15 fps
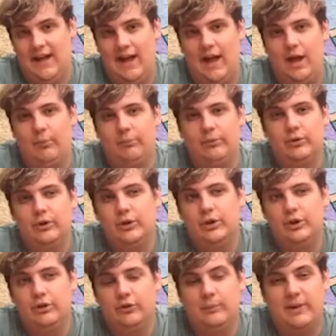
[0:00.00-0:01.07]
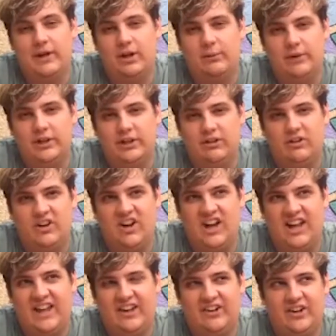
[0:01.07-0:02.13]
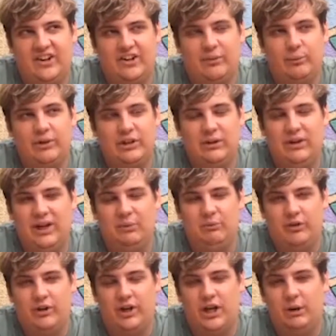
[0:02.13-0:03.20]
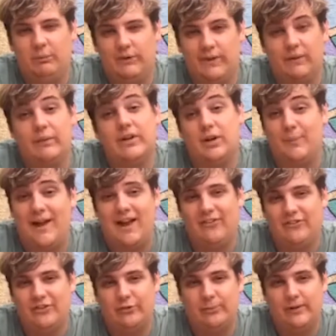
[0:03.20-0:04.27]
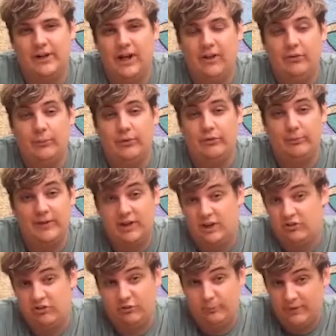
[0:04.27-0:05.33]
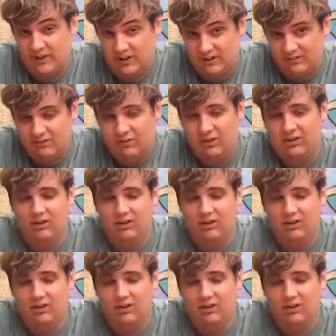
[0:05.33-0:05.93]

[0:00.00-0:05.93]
gap no matter where you're at or what you came from or like what your past experience with Spanish has been.